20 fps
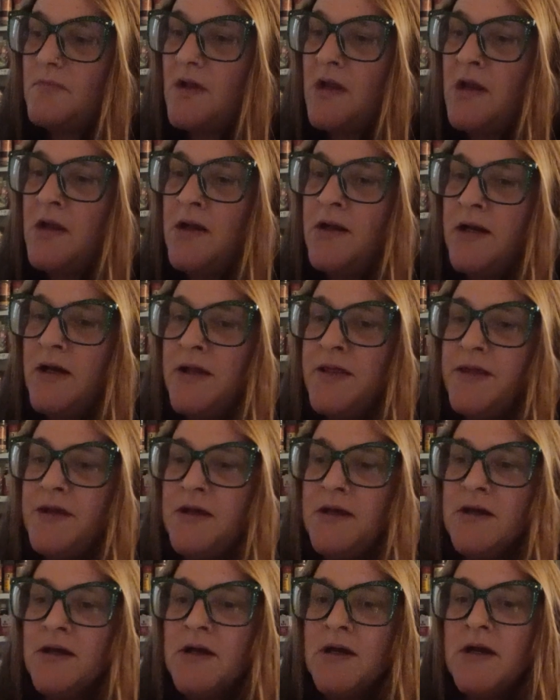And I
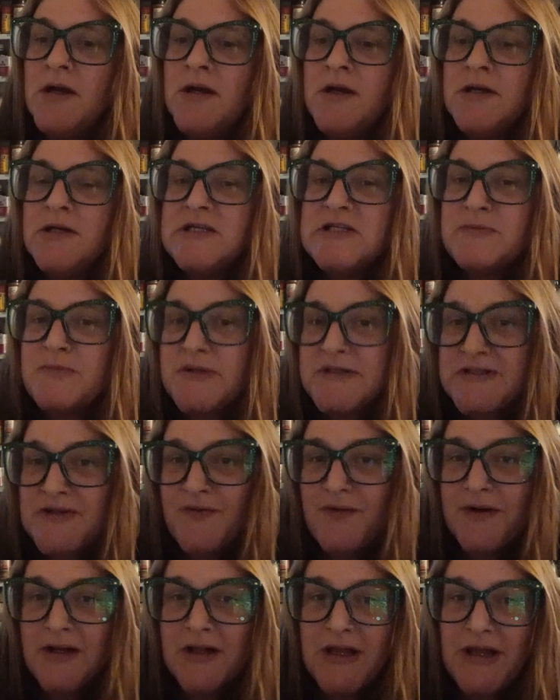think
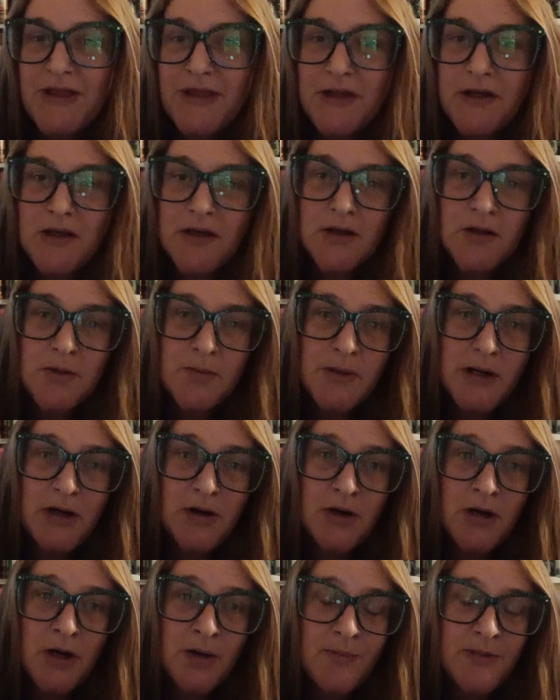specifically thinking
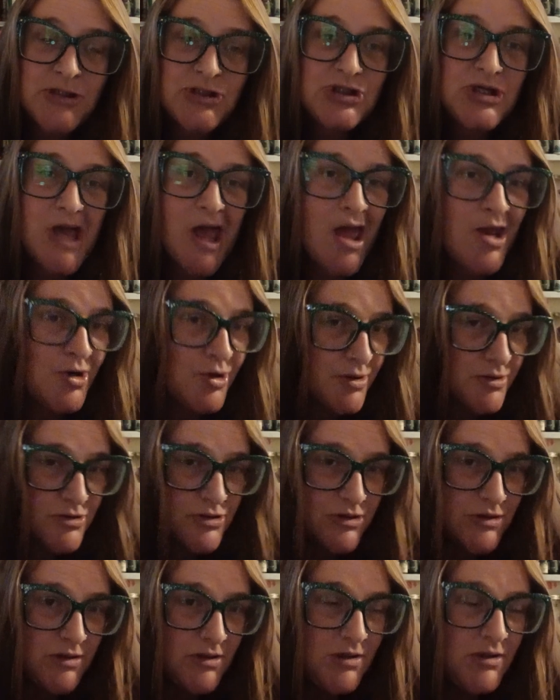about how much
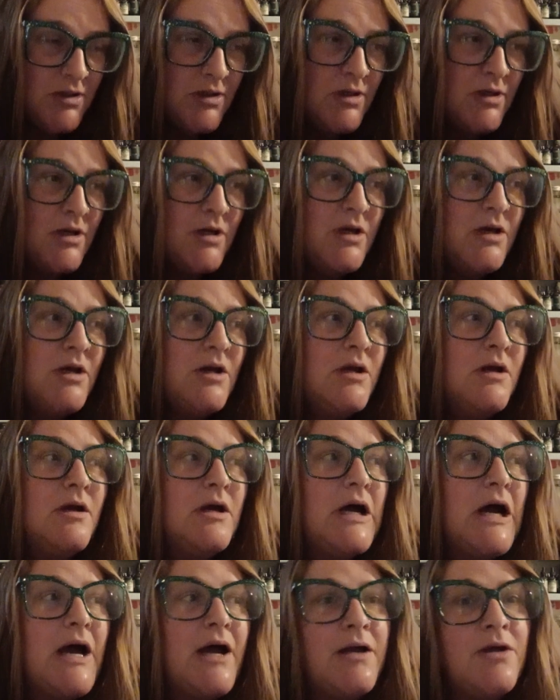energy
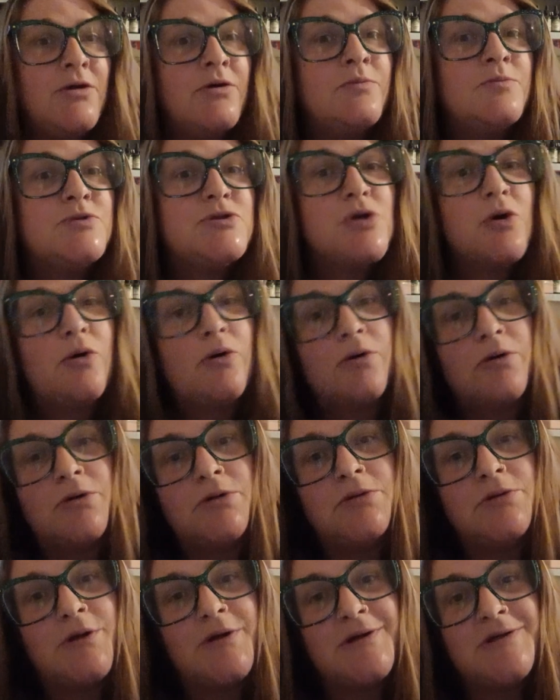items
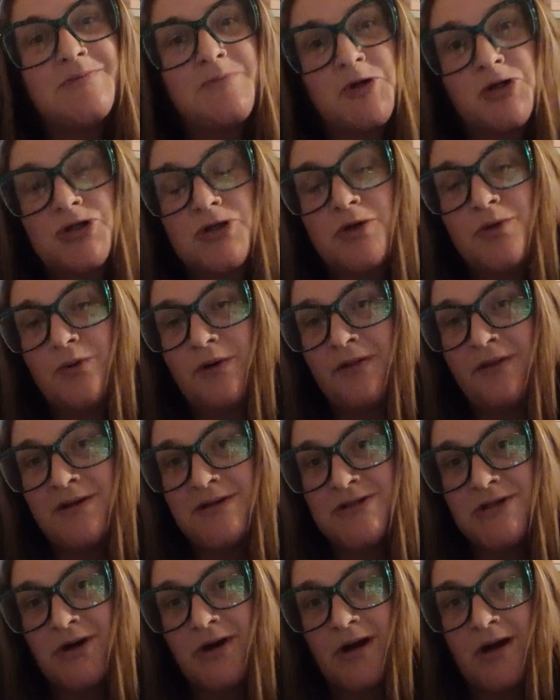hold, especially when
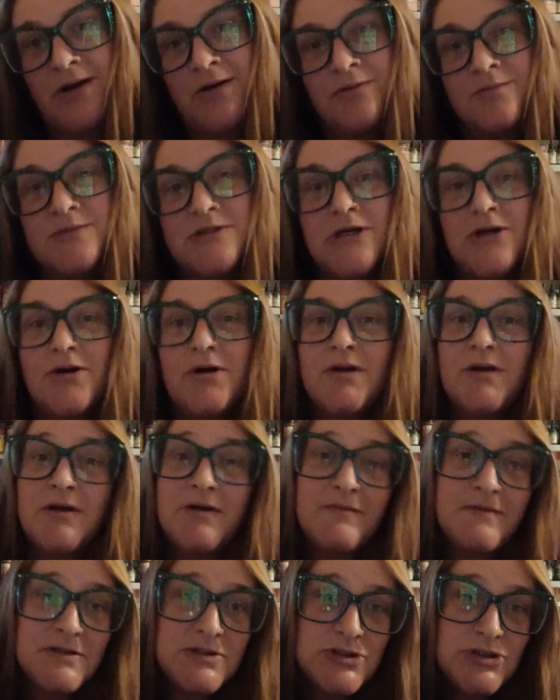these are items that are
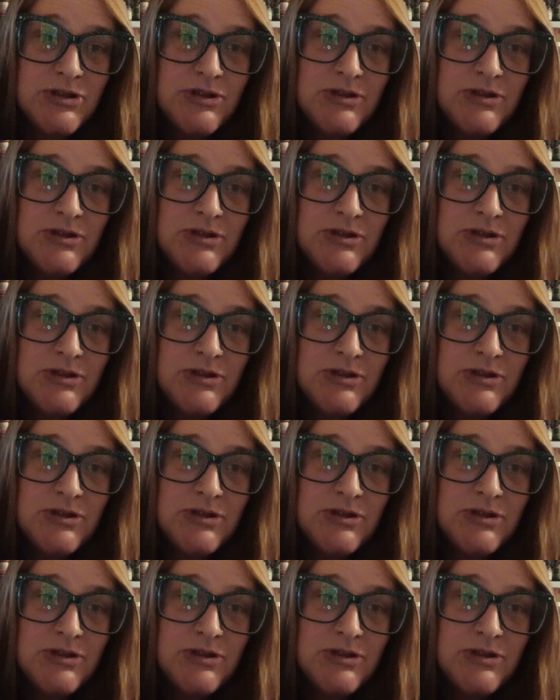given to